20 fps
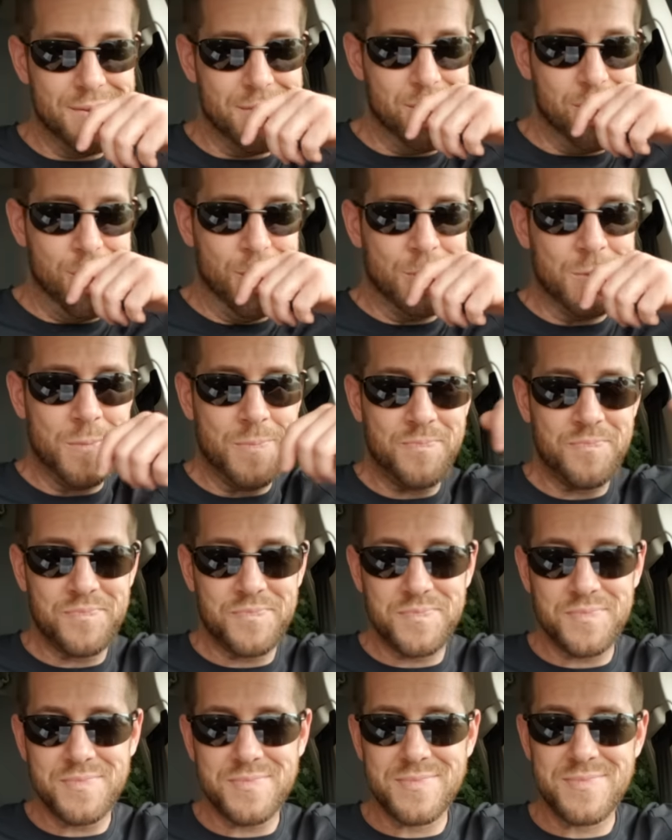
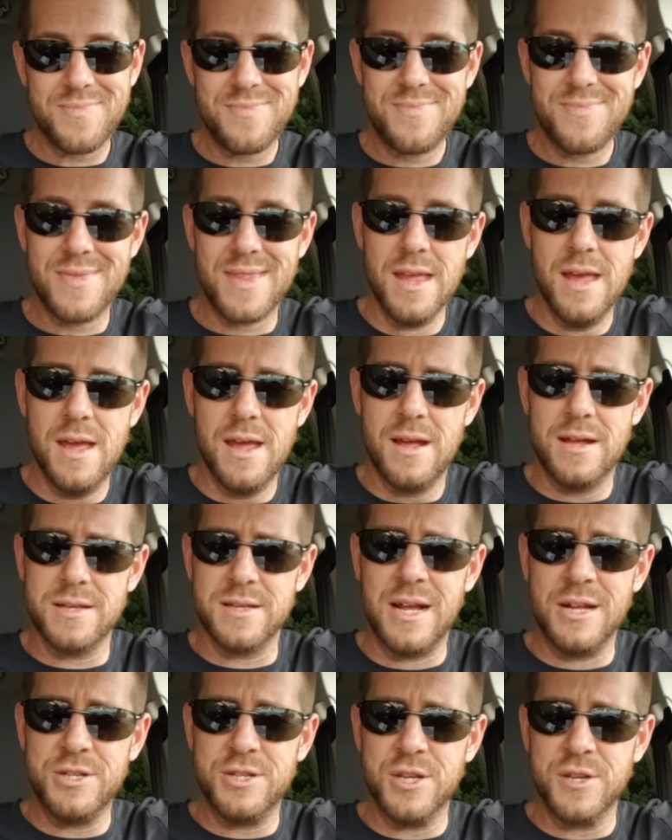
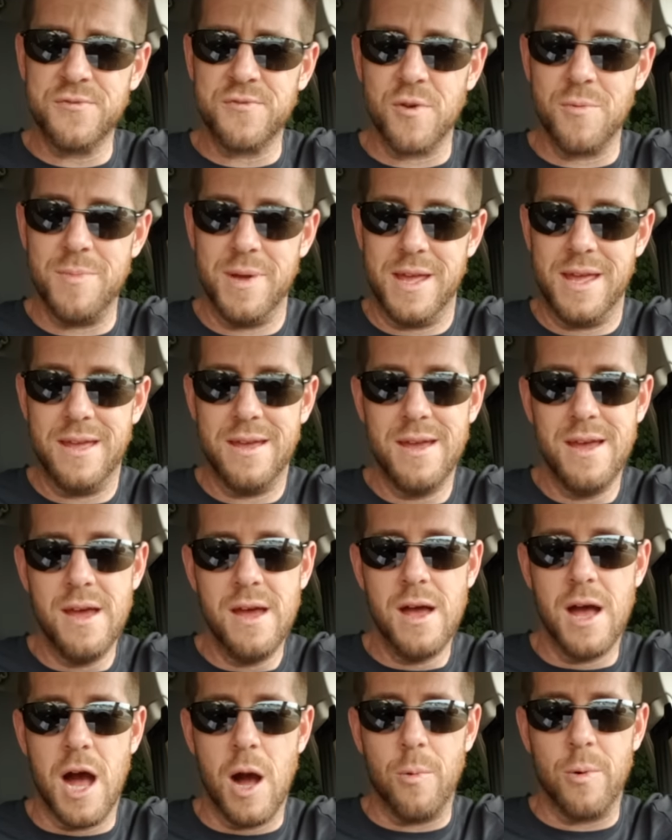It's not just for me.
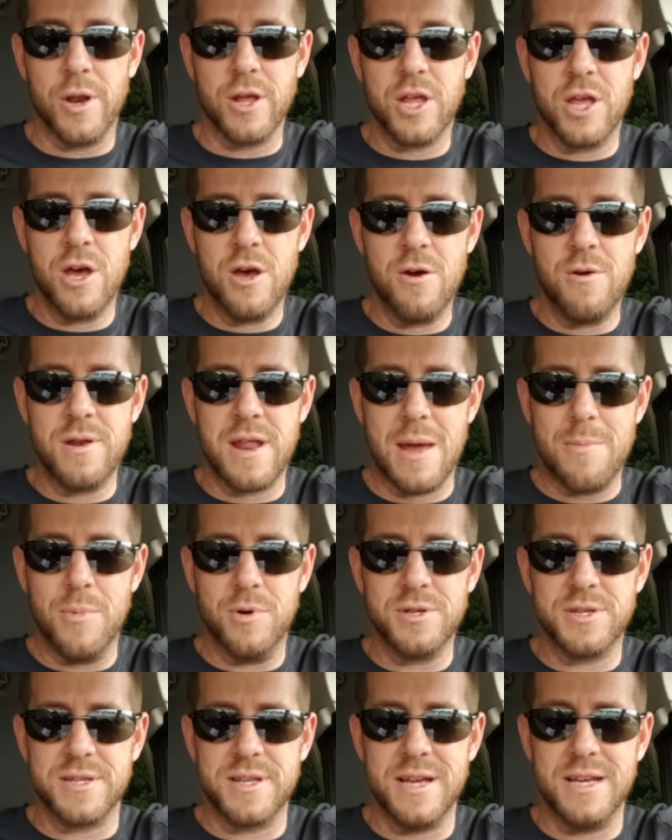I want to code and
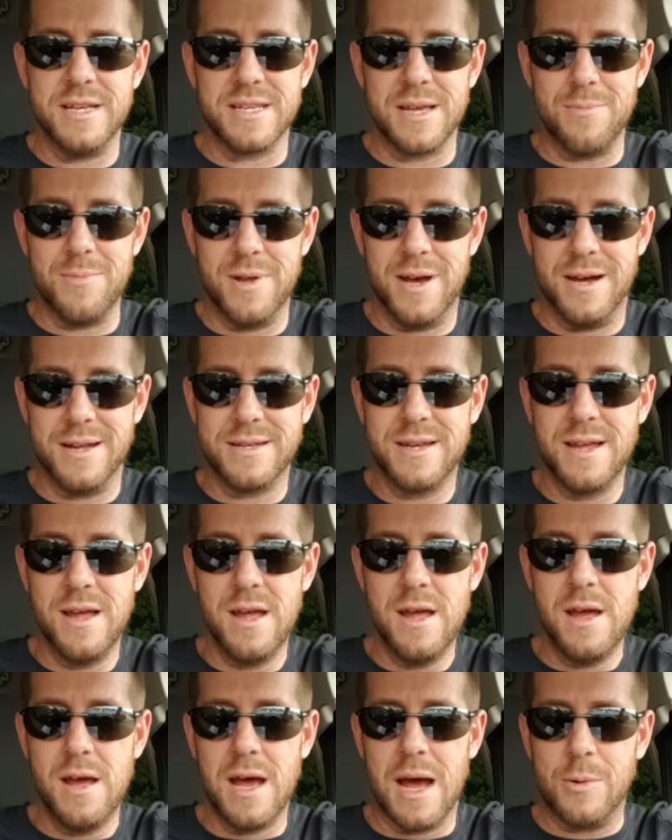most days I'm not.
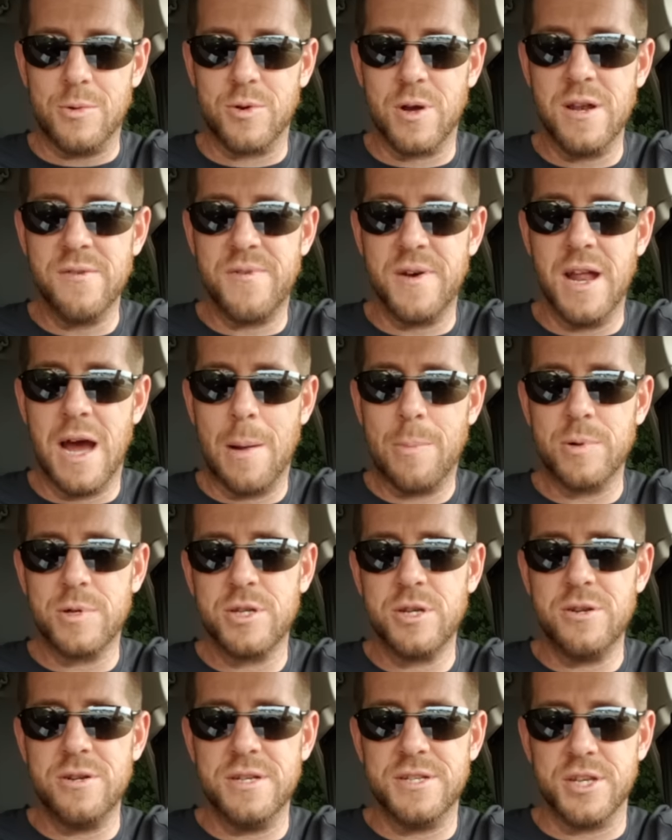I'm trying to find
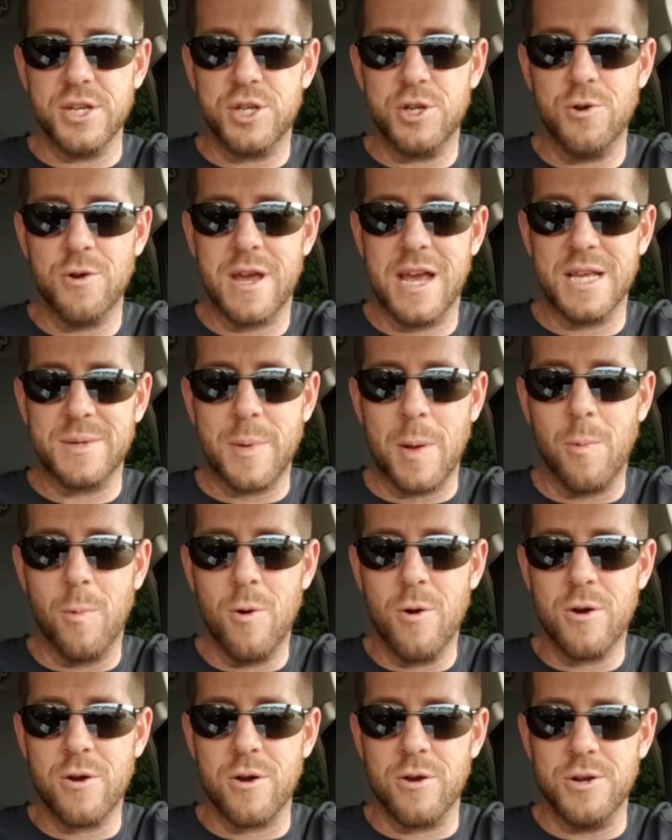opportunities to showcase my
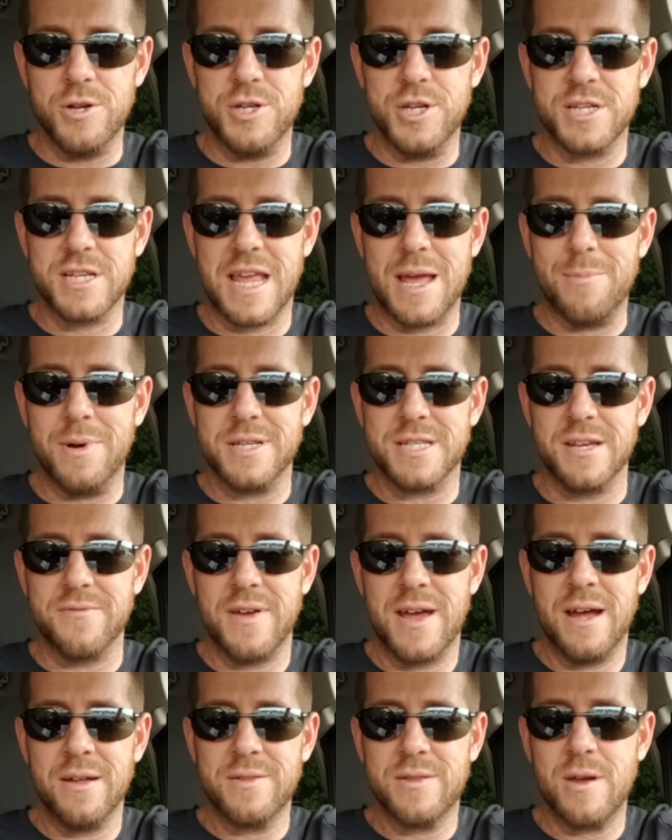work or just get myself
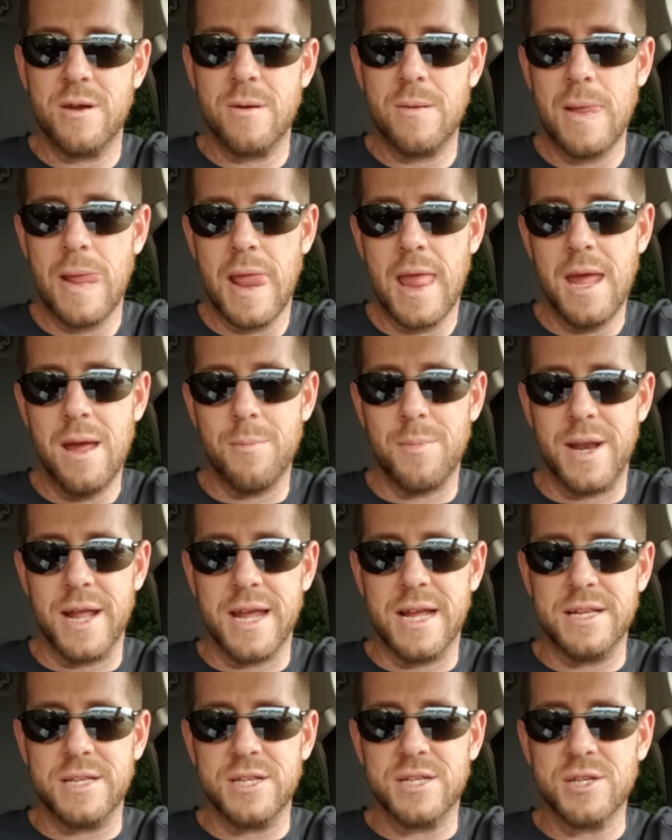out there, but
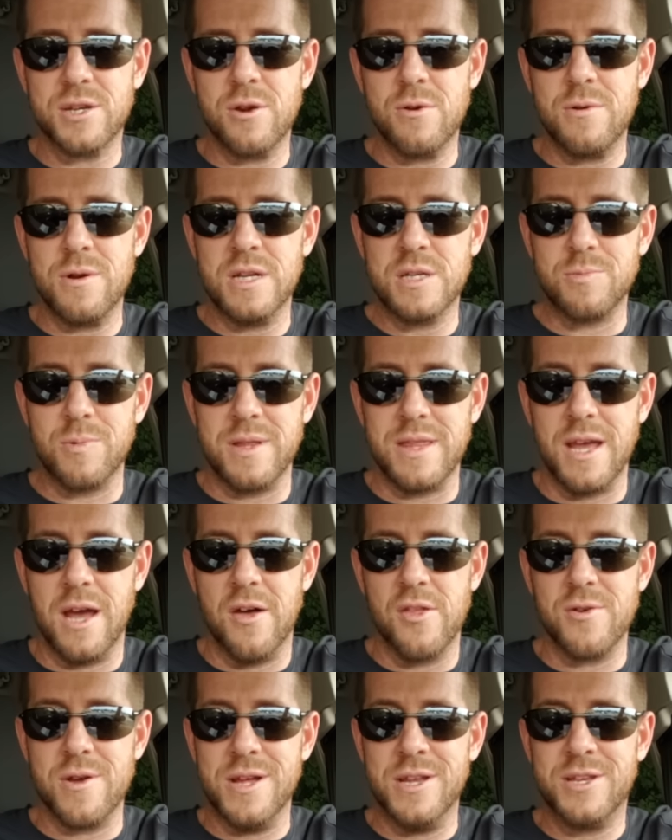I get discouraged when the
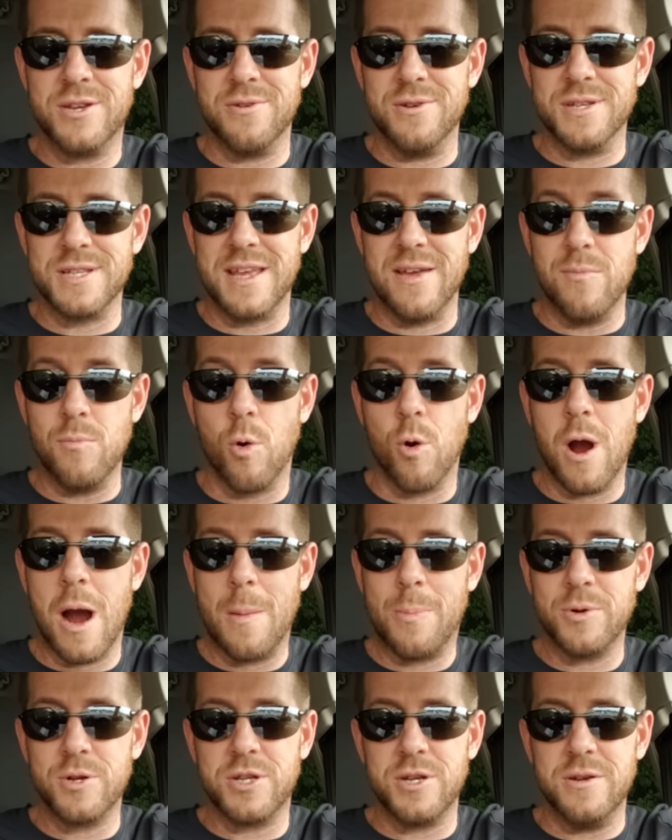other interns get more
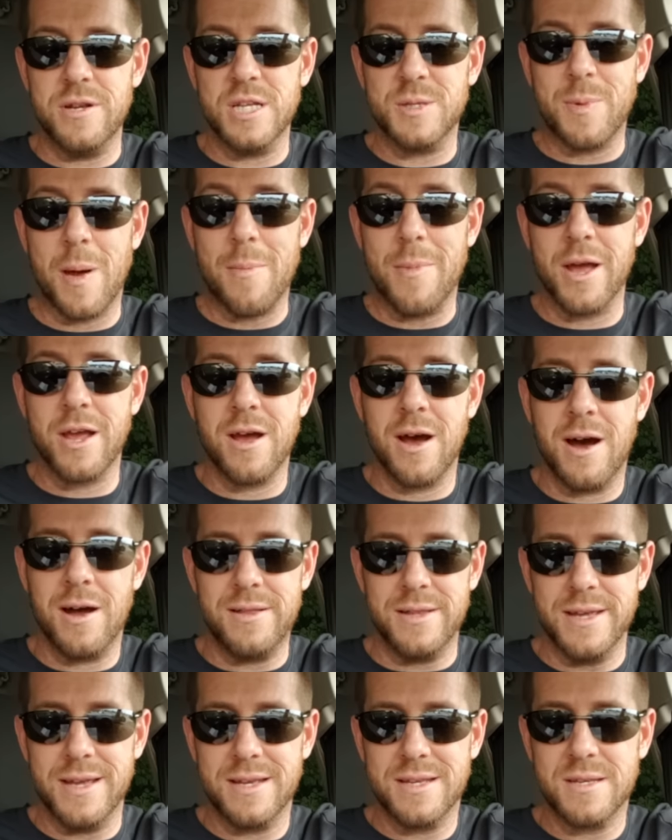opportunities by my
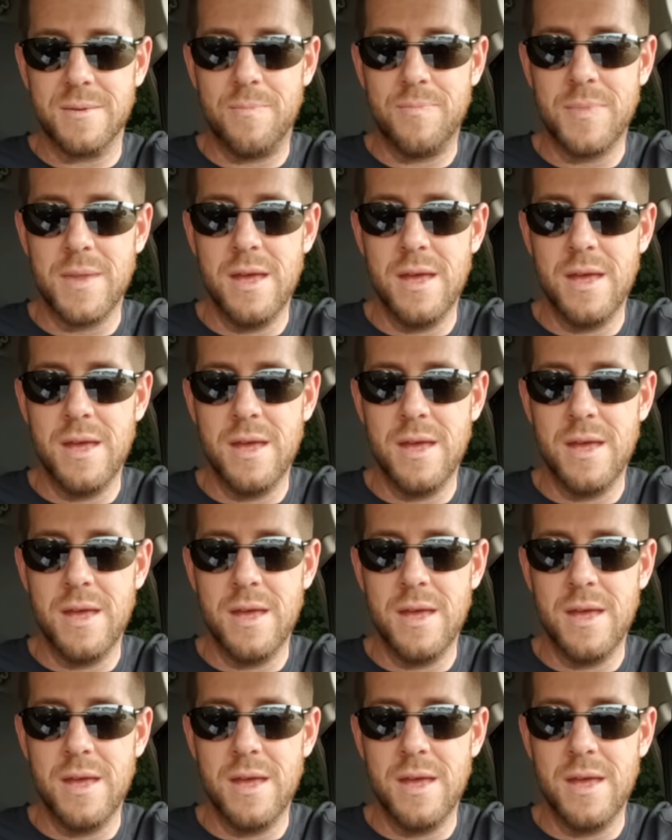colleagues.